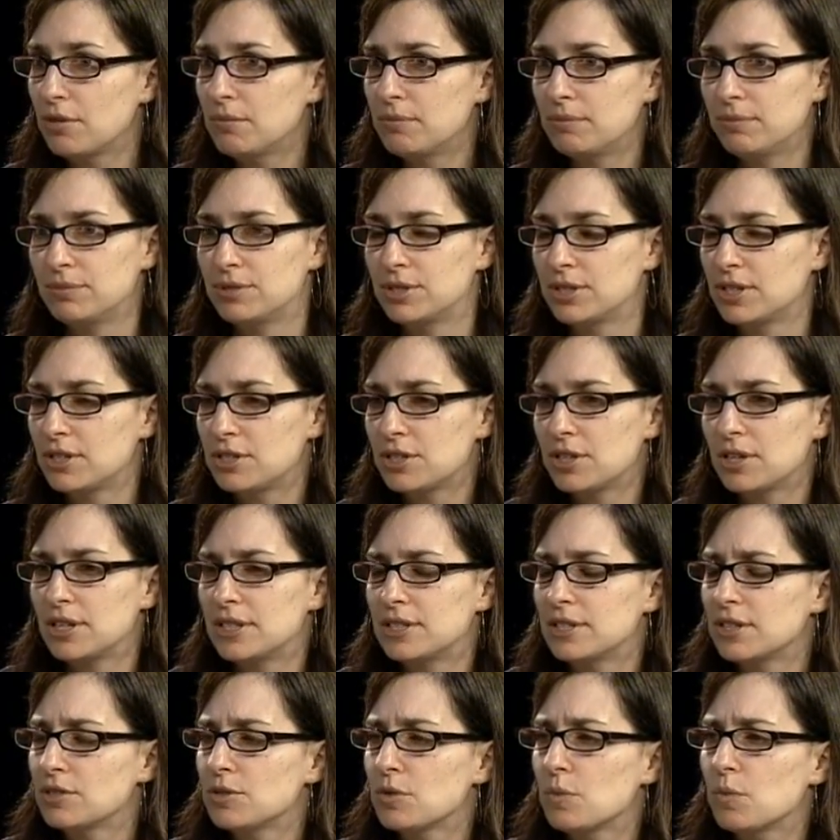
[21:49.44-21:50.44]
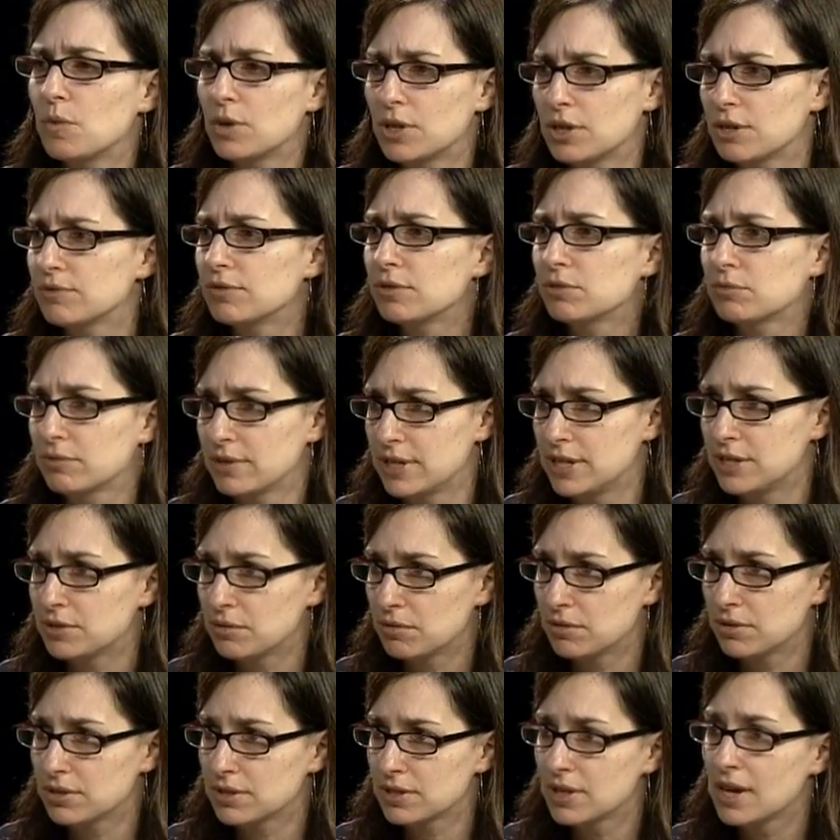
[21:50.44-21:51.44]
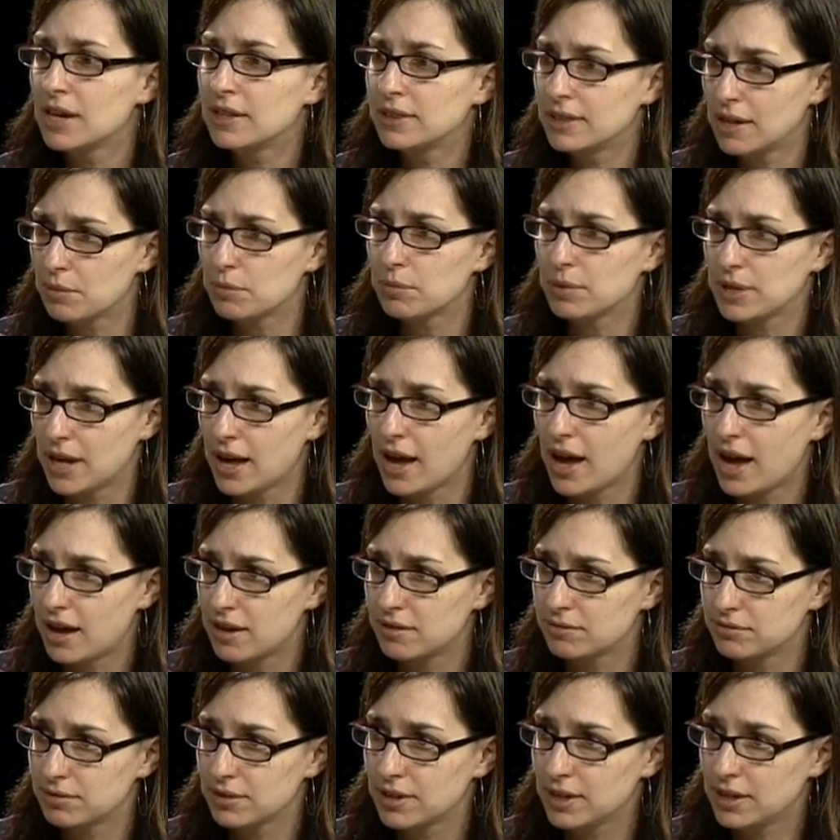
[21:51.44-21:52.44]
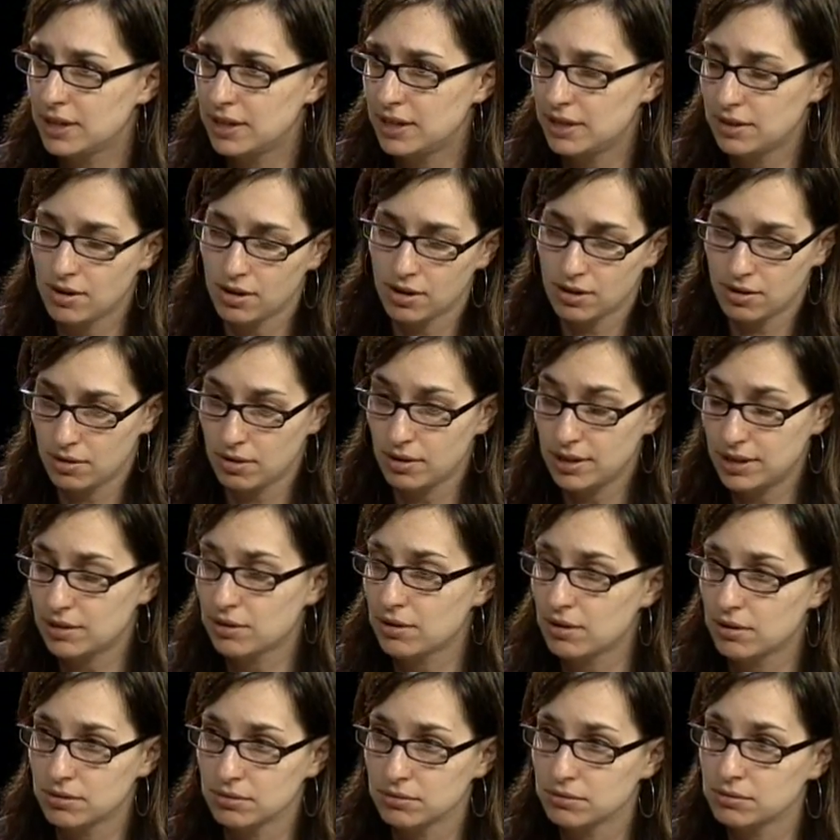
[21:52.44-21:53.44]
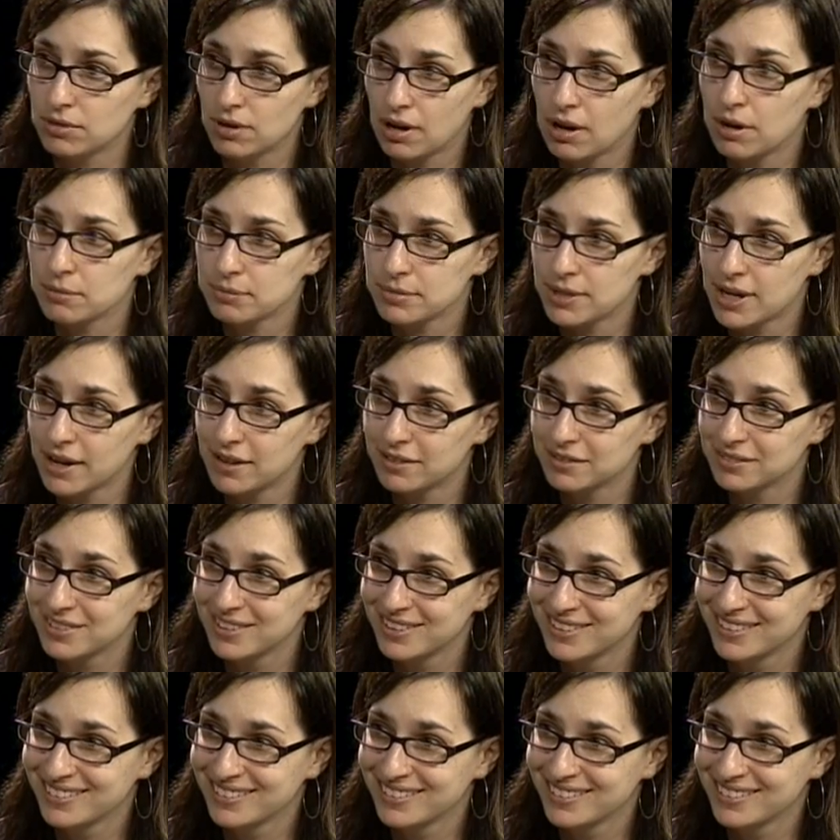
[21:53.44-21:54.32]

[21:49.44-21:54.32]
it's such a wonderful resource that we have in our own hometown.